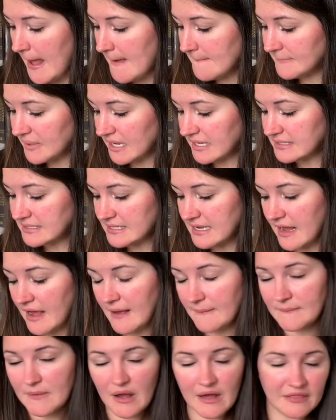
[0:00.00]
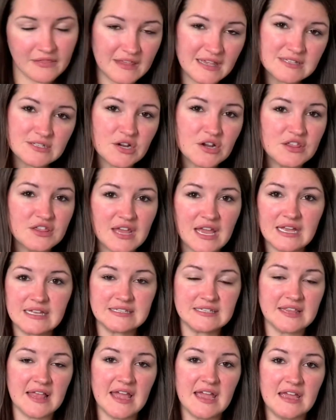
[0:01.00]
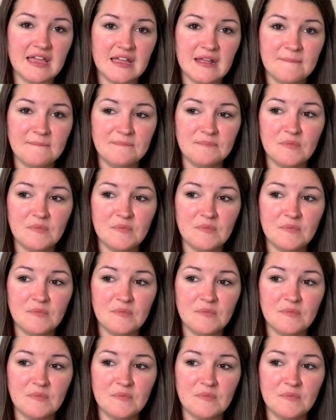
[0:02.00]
But these are things like